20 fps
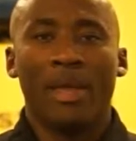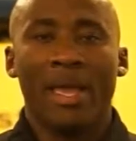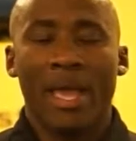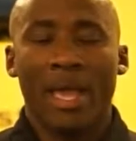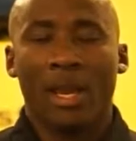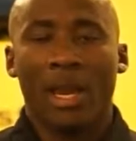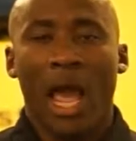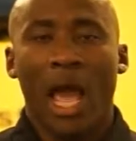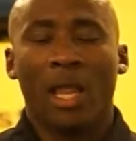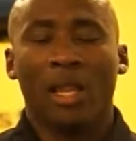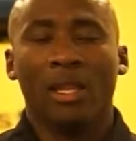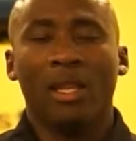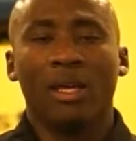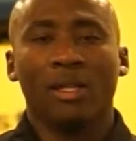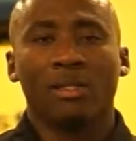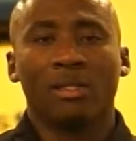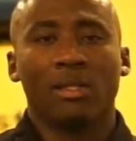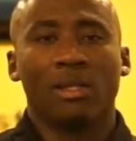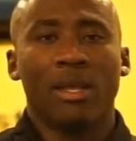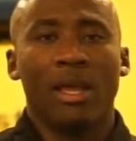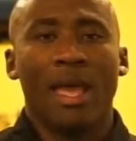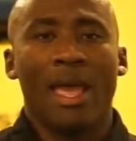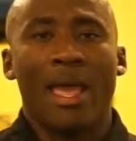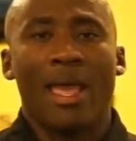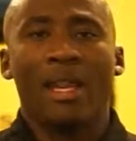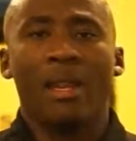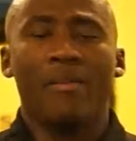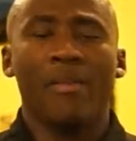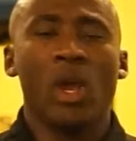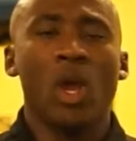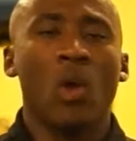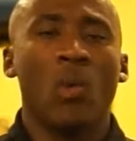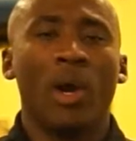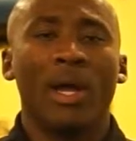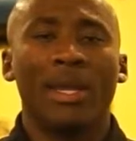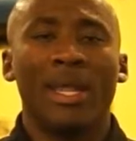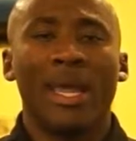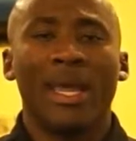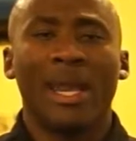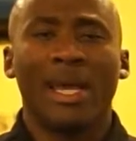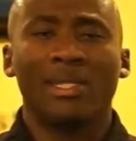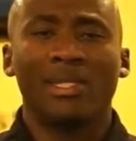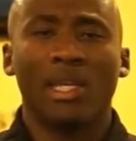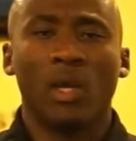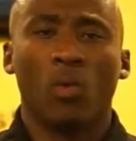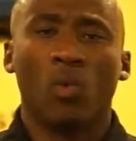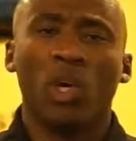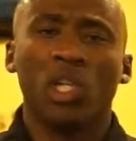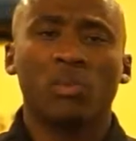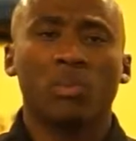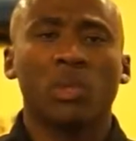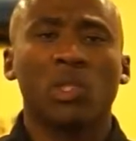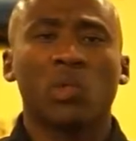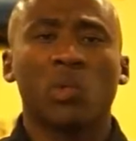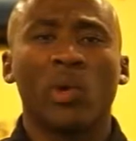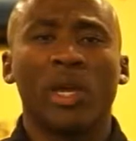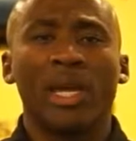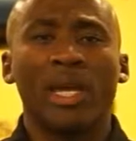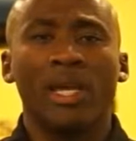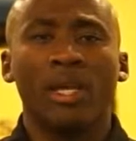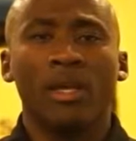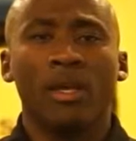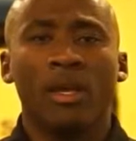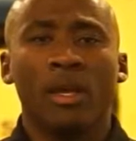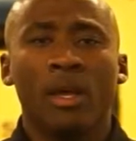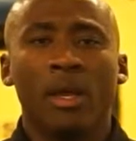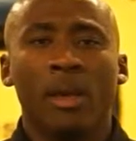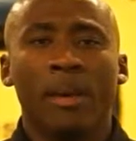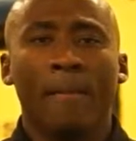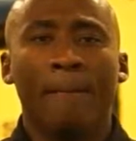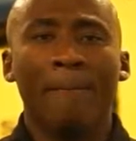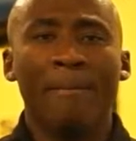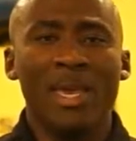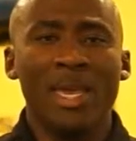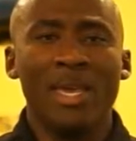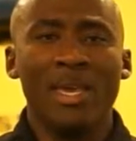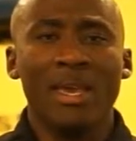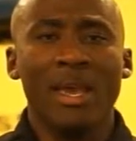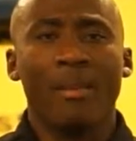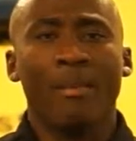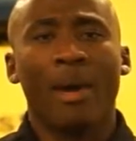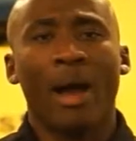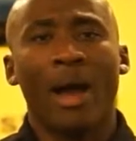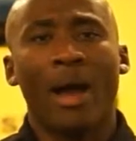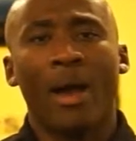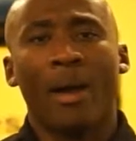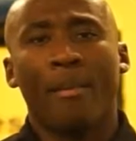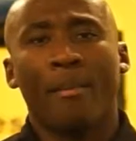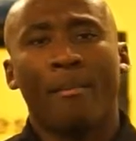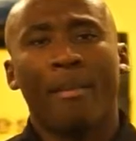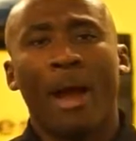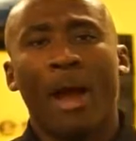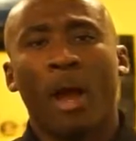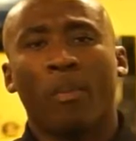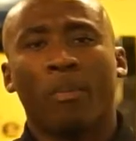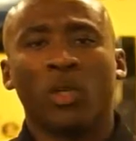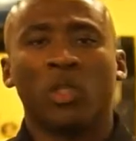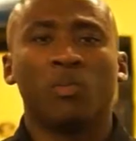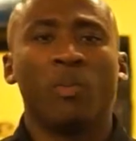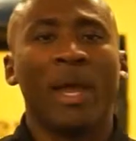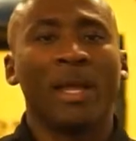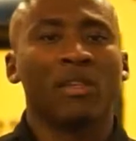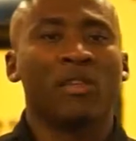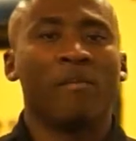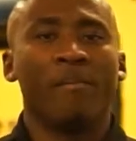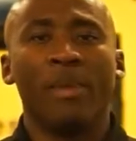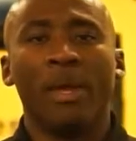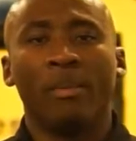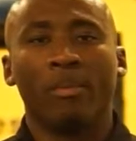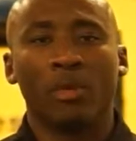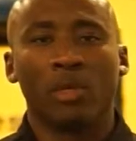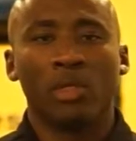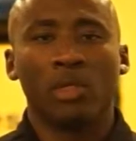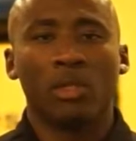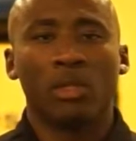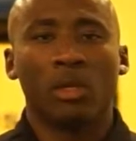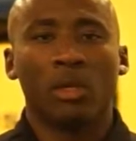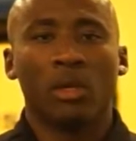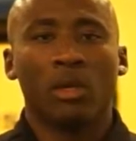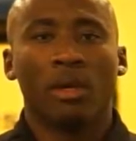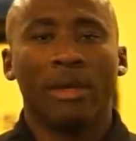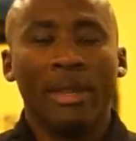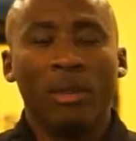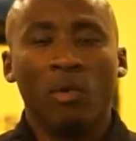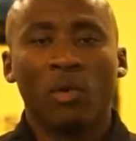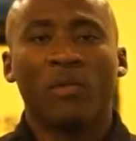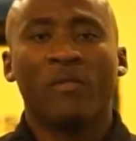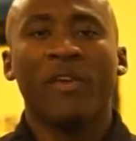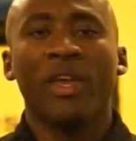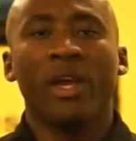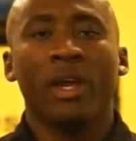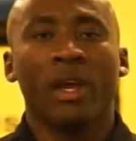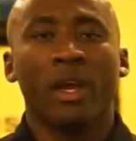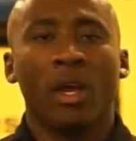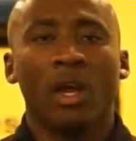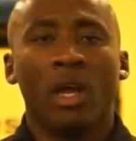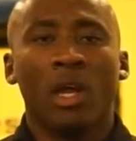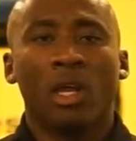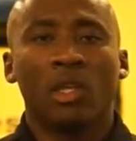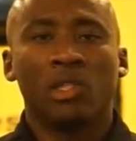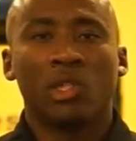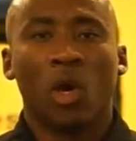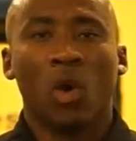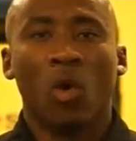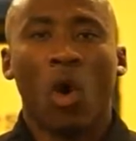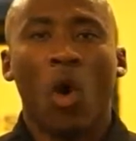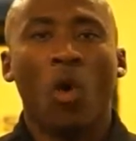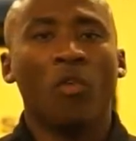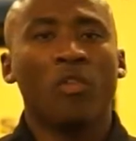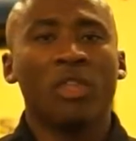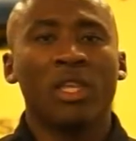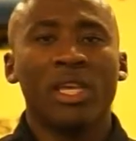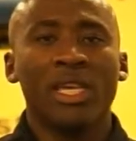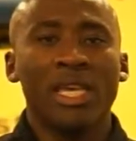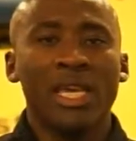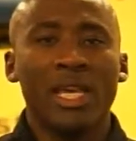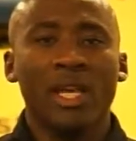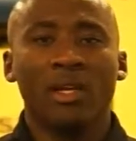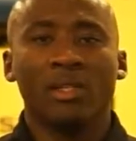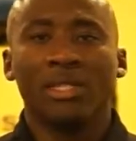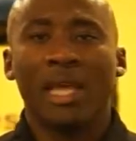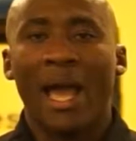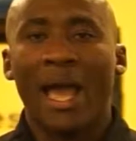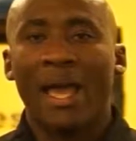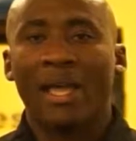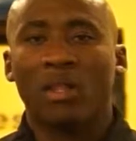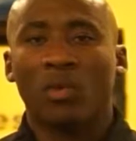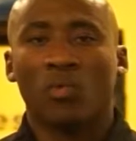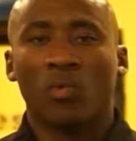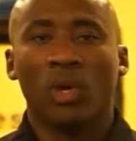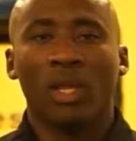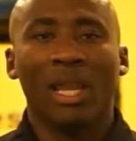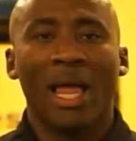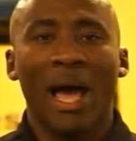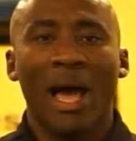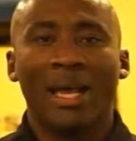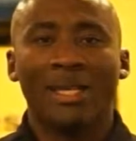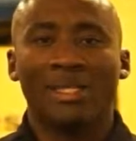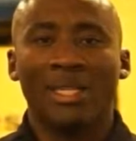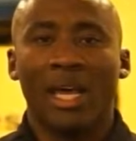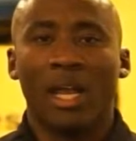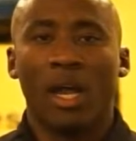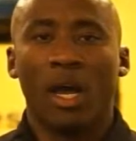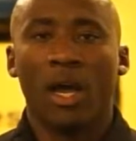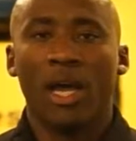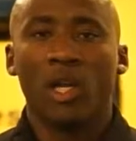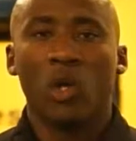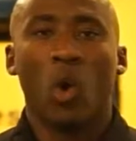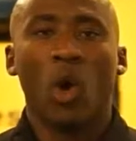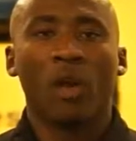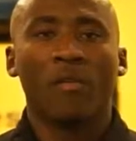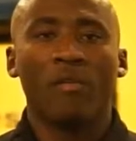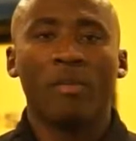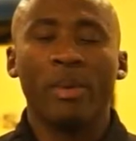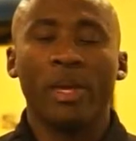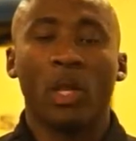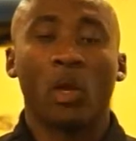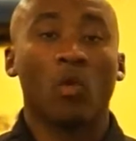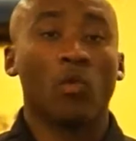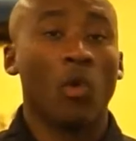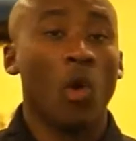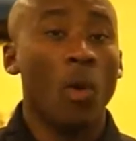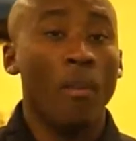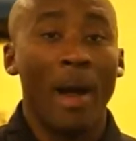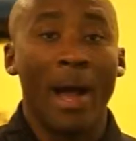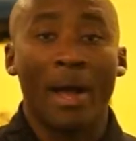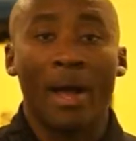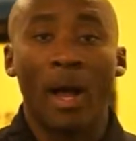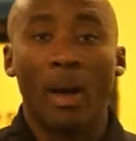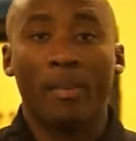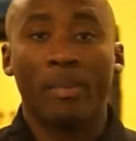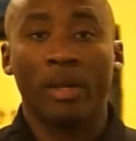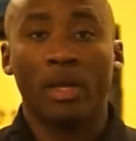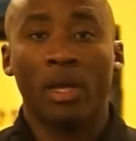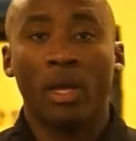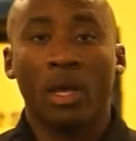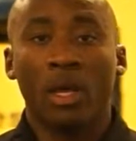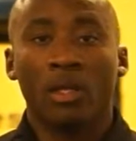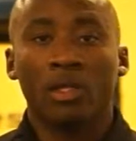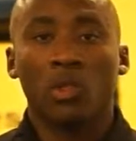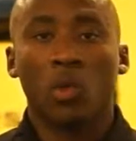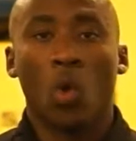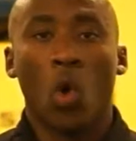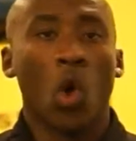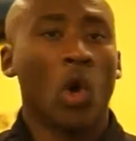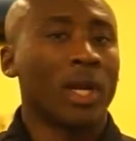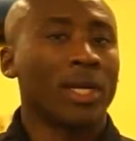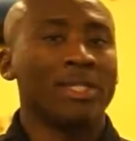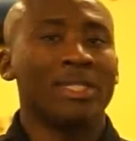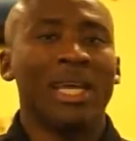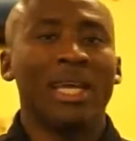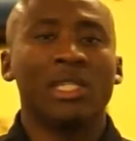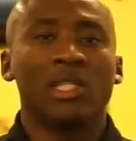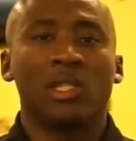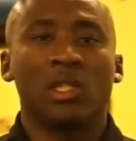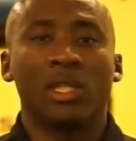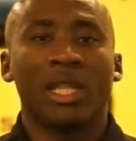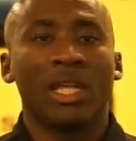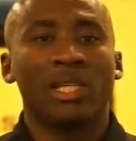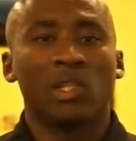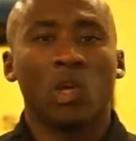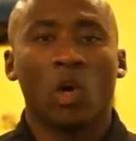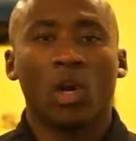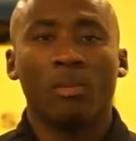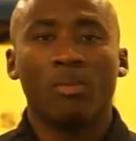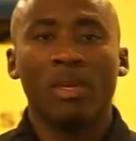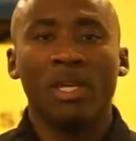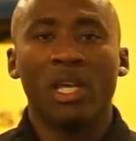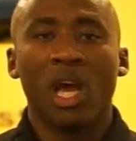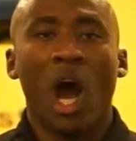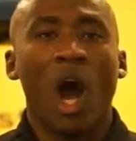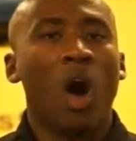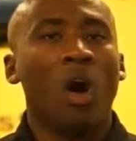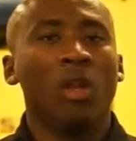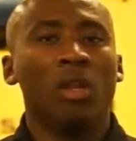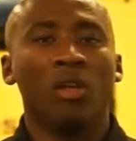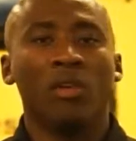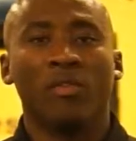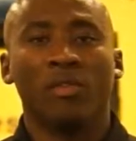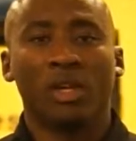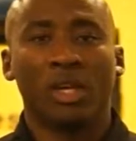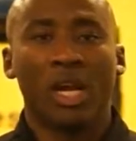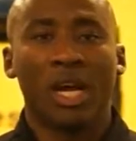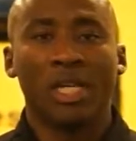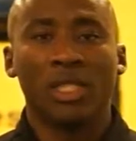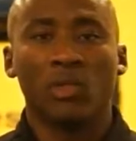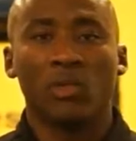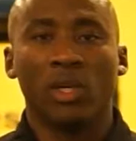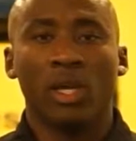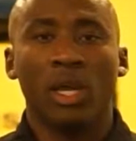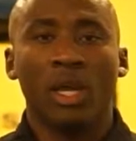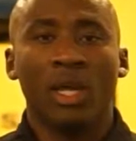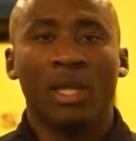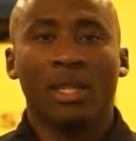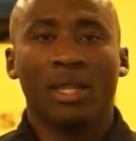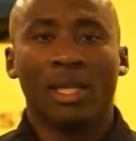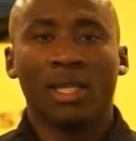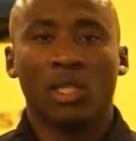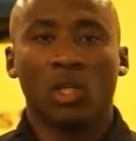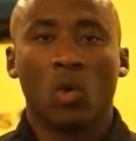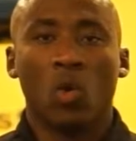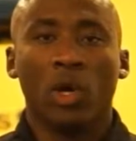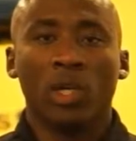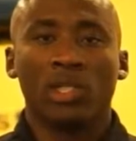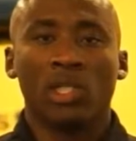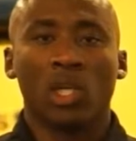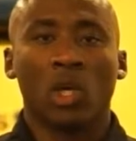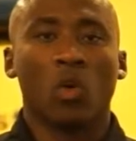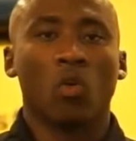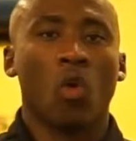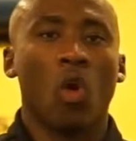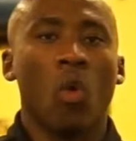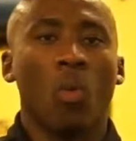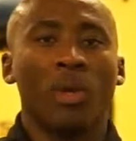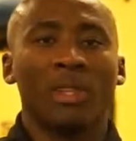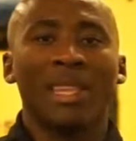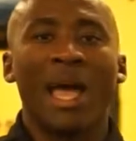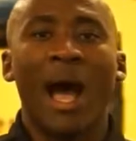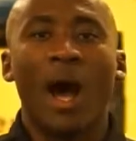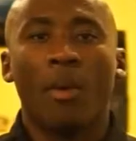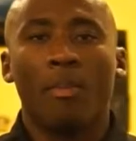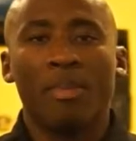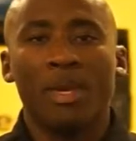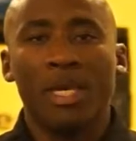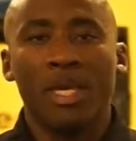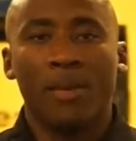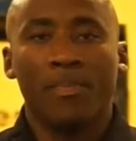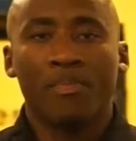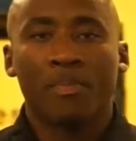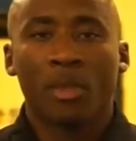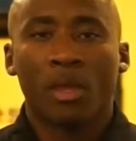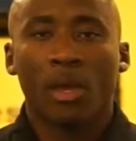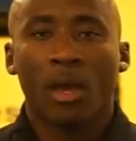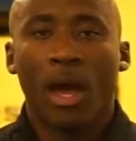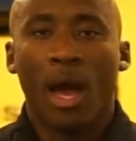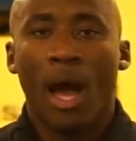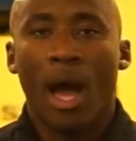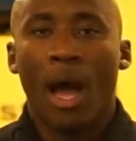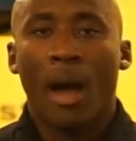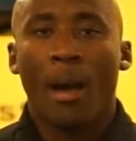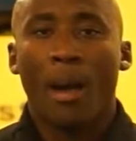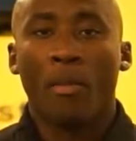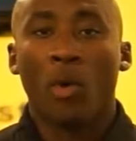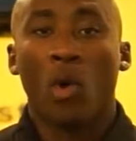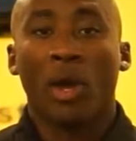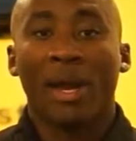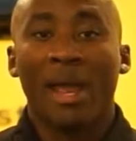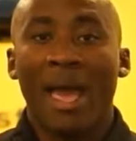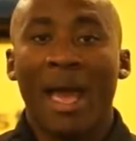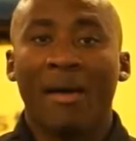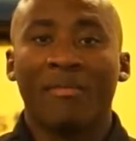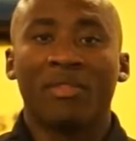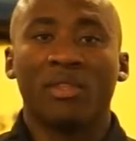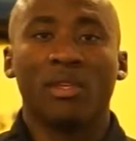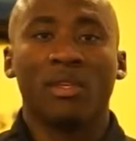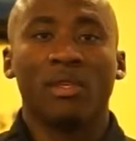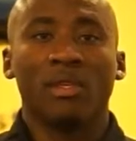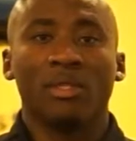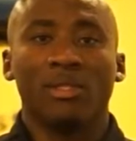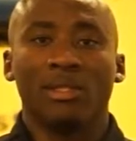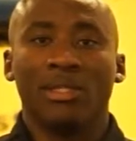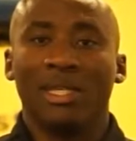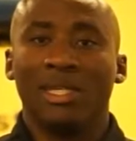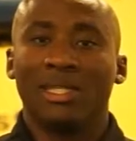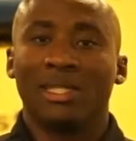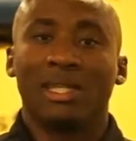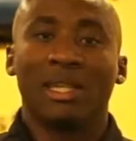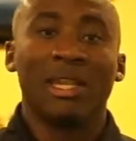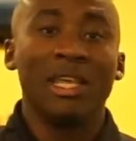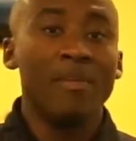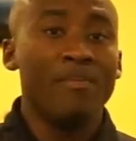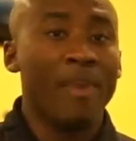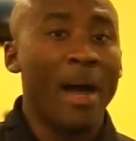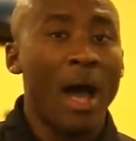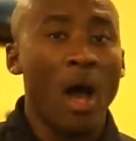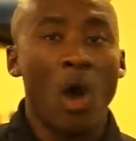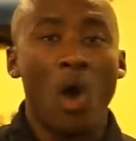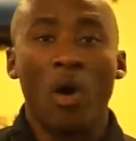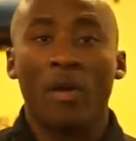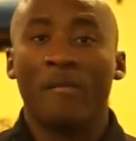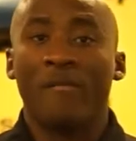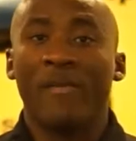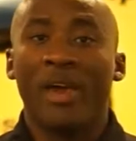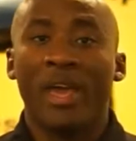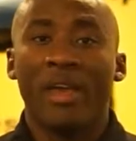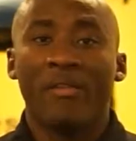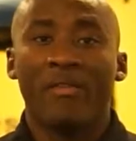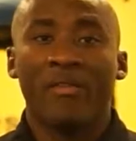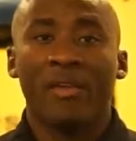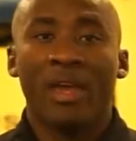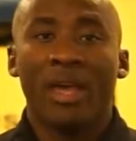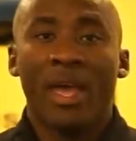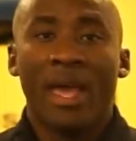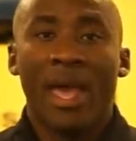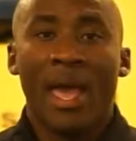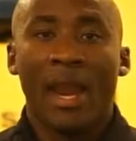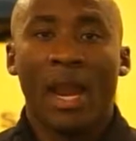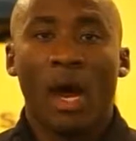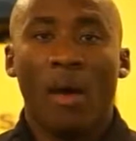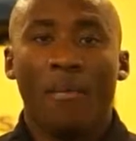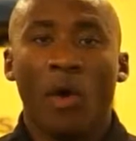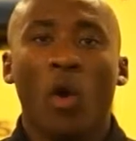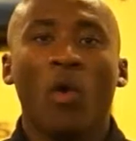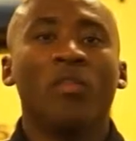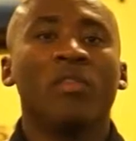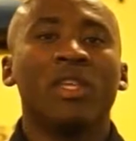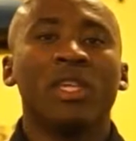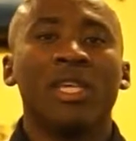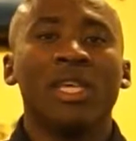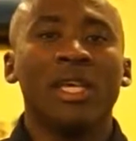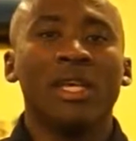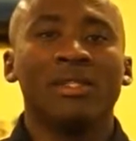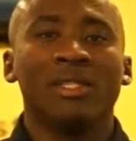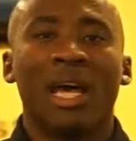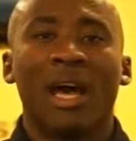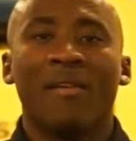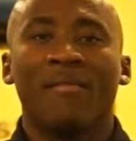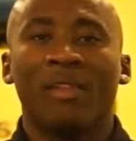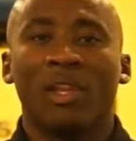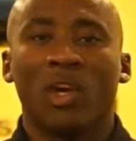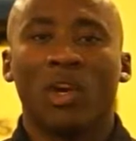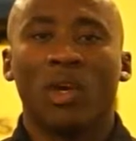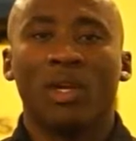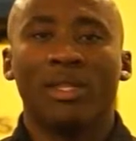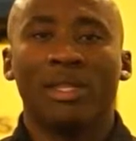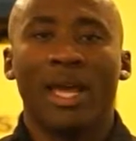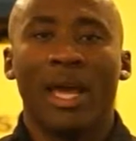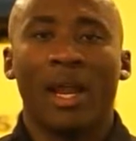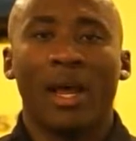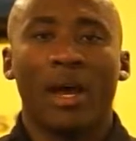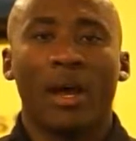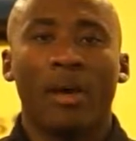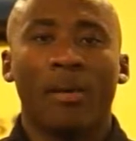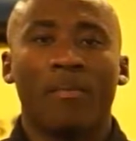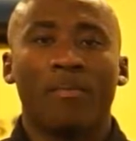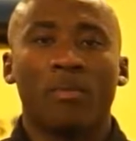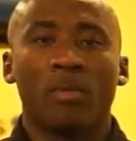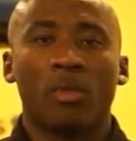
And I looked in the mirror one day and I said, what's between me and my prospective members? And it was fear. So over the years, I had to realize that in order for me to grow my company to an organization that's going to be all over the country, that's going to grow without me, I'm going to have to just leap out on faith. And over the years, I've learned that I